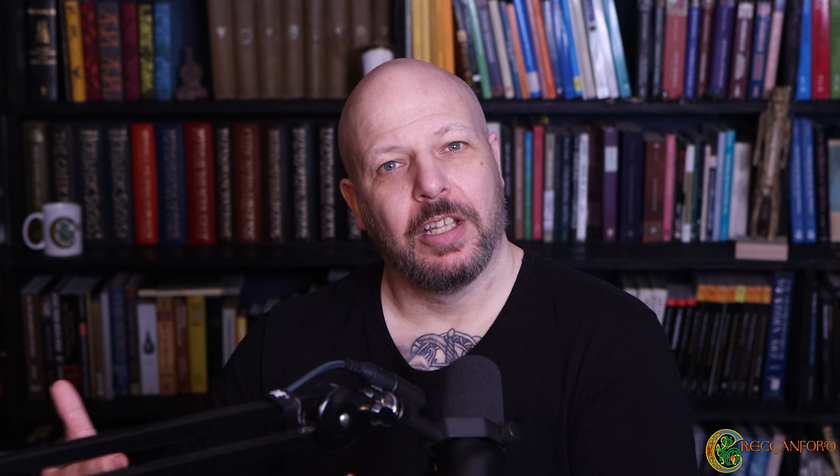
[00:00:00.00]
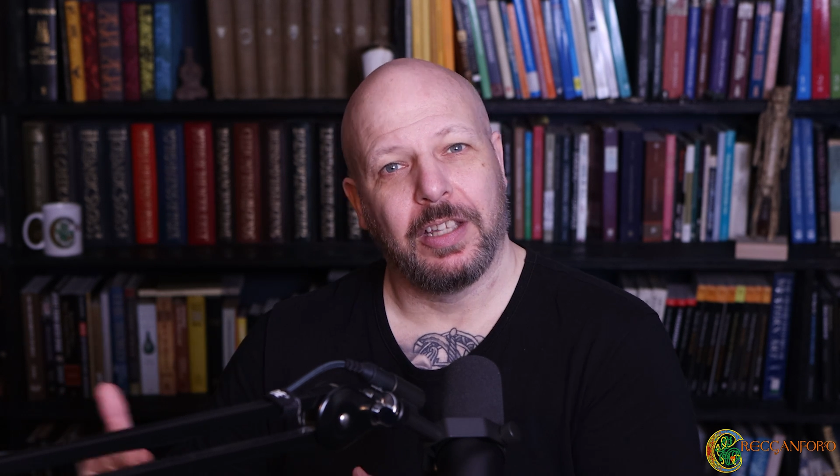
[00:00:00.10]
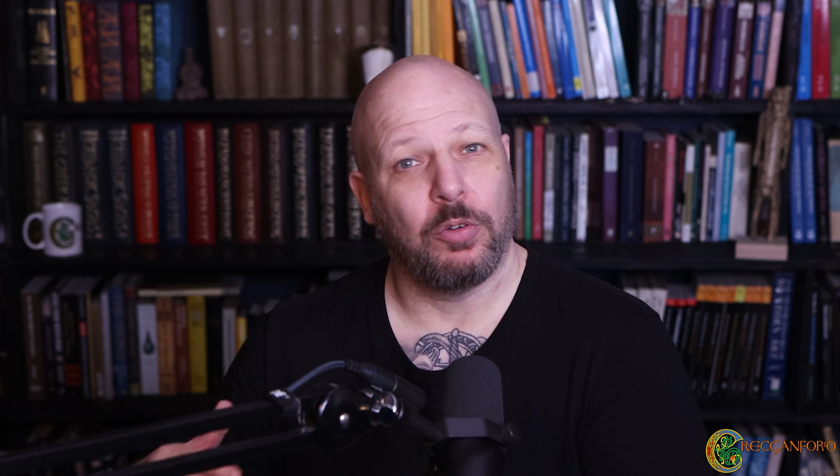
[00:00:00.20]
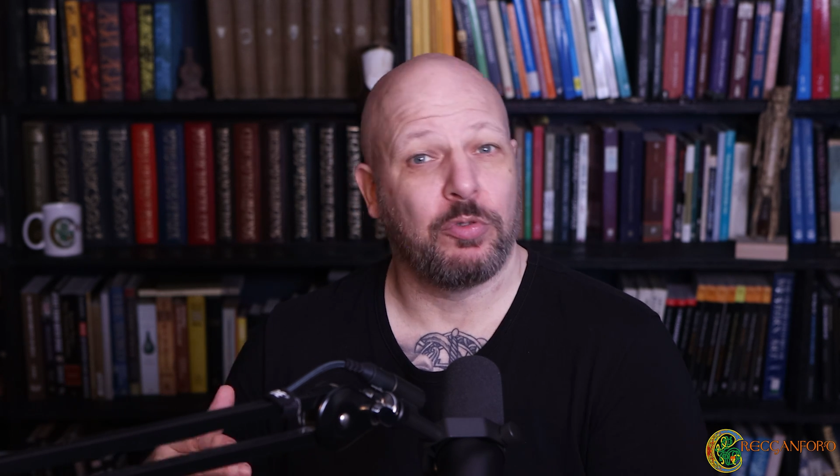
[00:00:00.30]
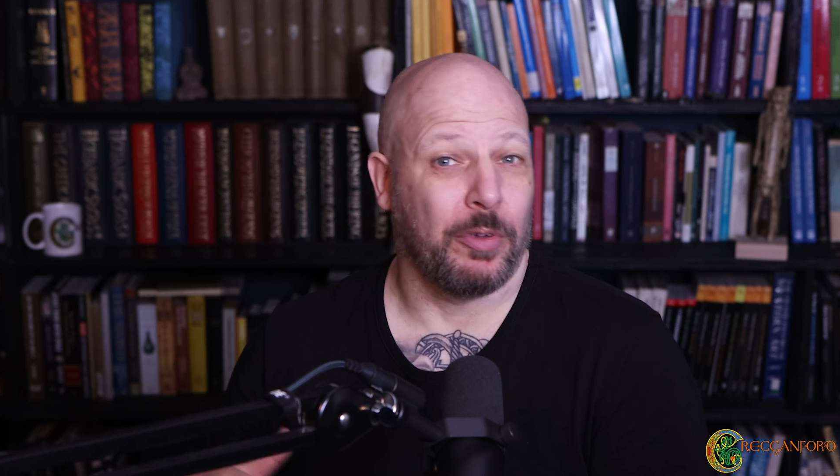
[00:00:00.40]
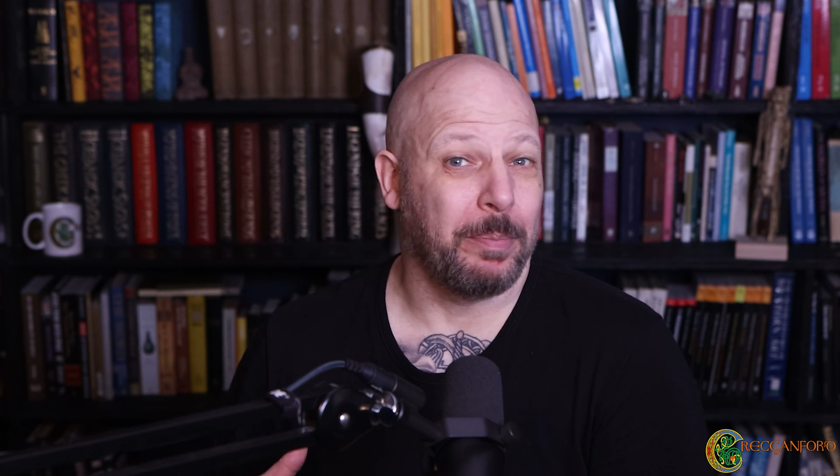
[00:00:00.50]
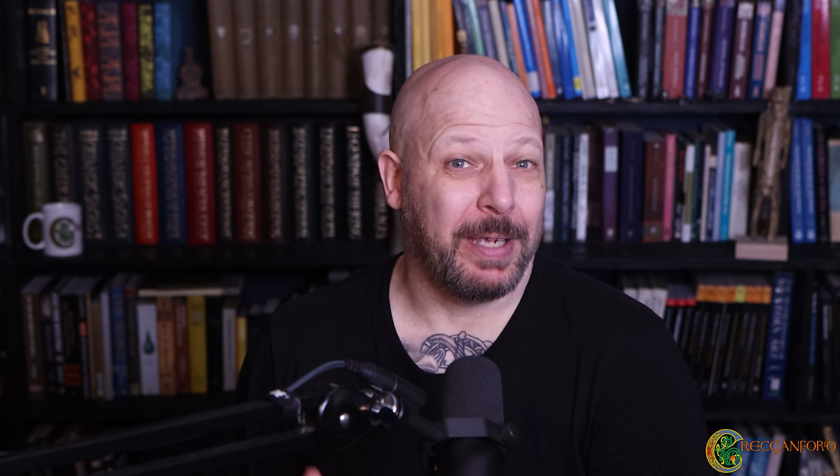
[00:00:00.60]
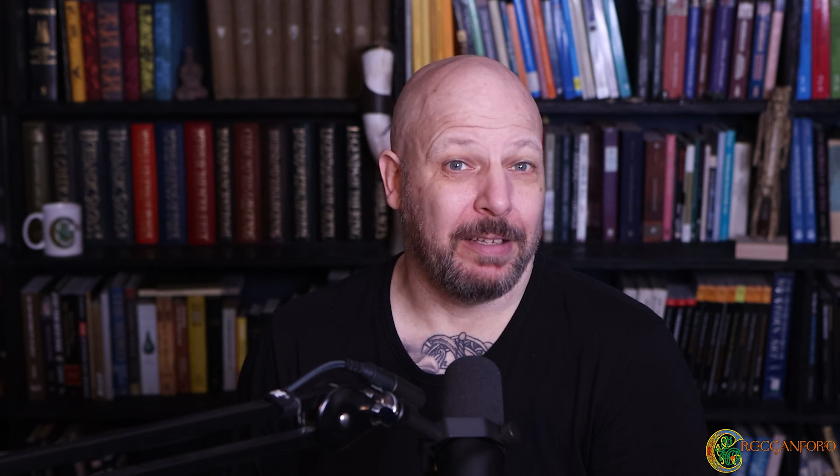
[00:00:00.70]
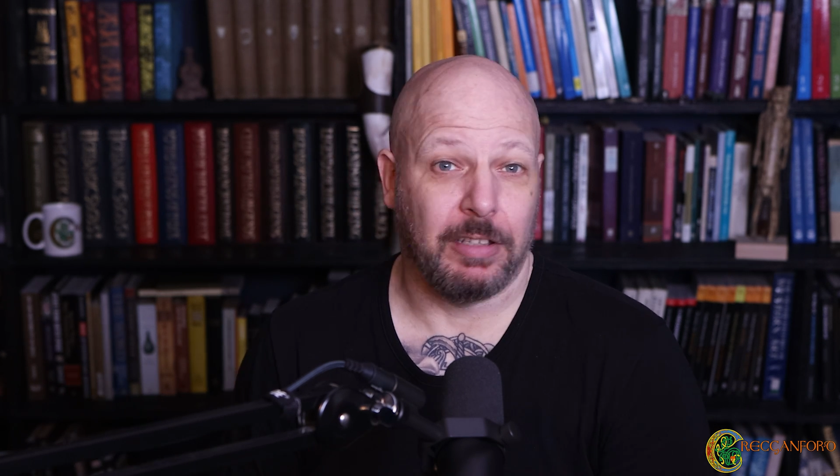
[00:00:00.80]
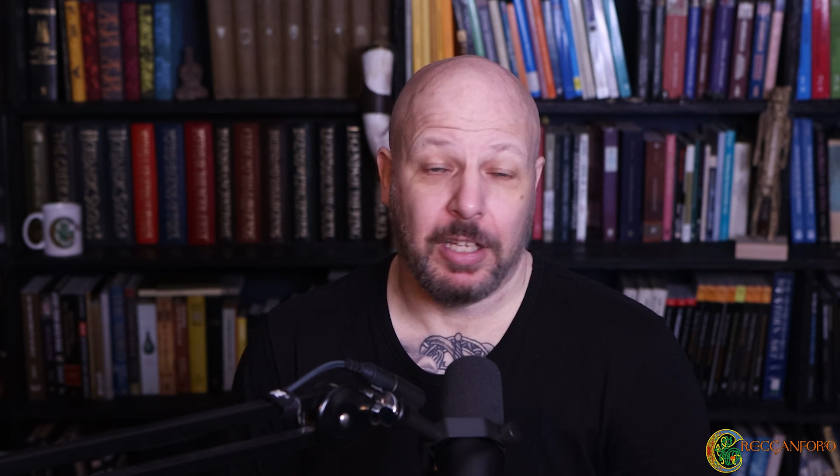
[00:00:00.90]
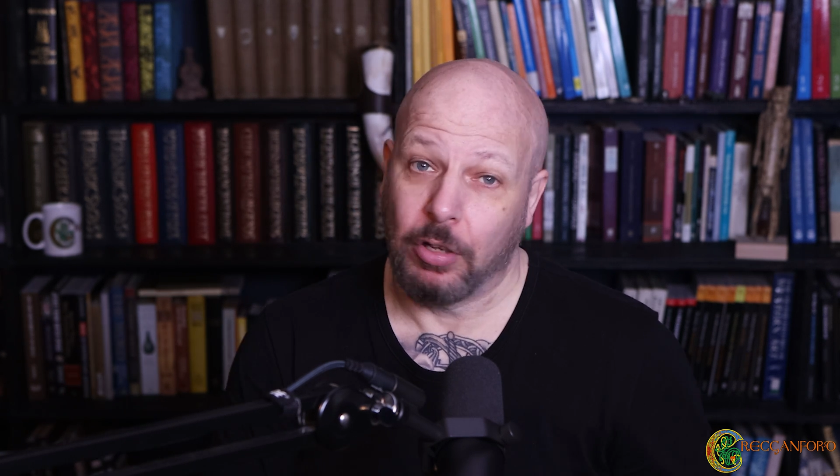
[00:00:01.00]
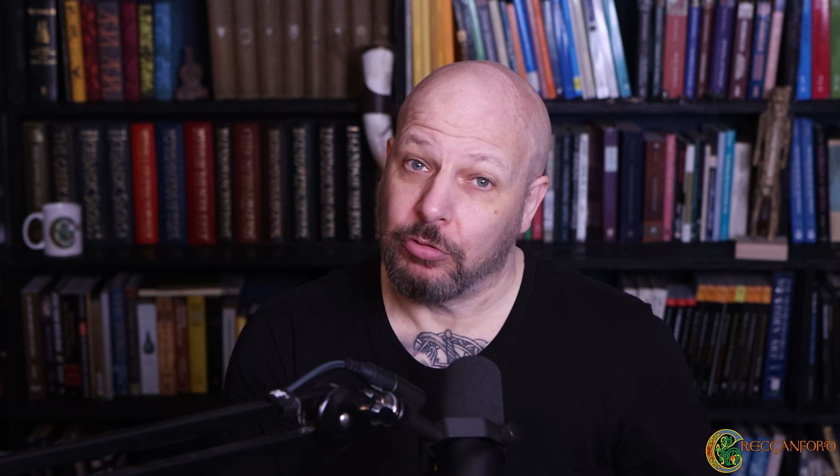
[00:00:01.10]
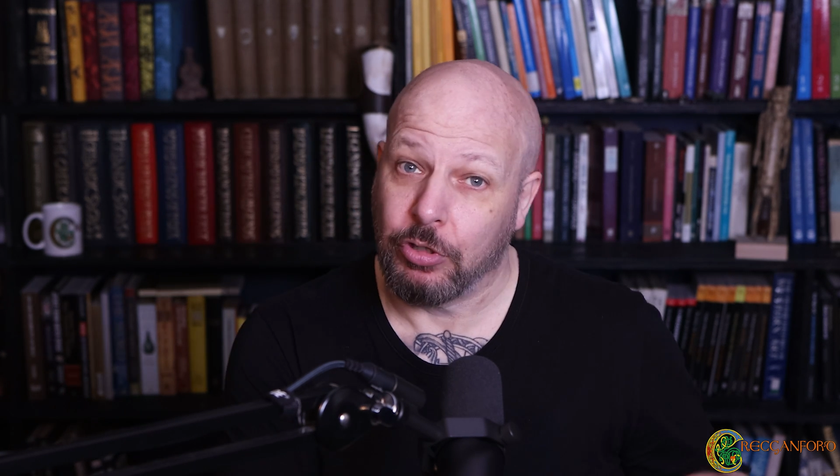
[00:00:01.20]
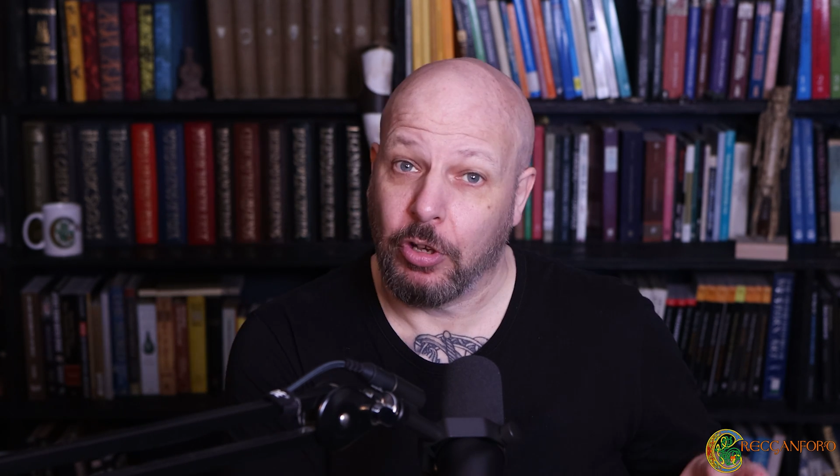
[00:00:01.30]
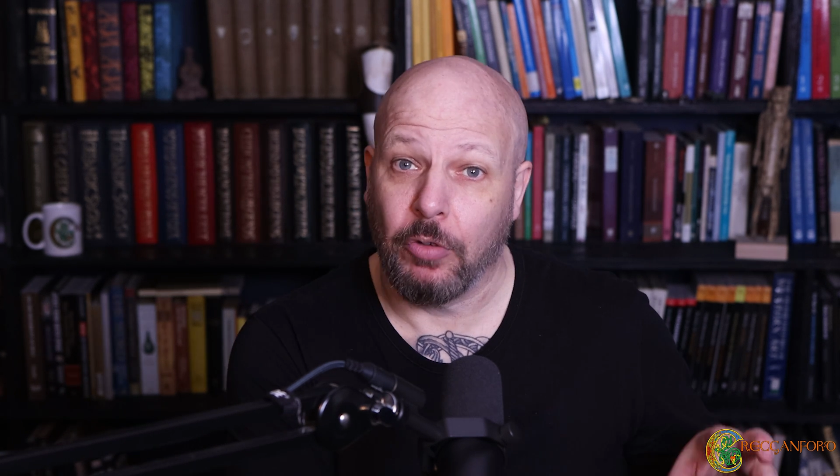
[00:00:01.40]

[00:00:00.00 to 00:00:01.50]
that also appear in the culture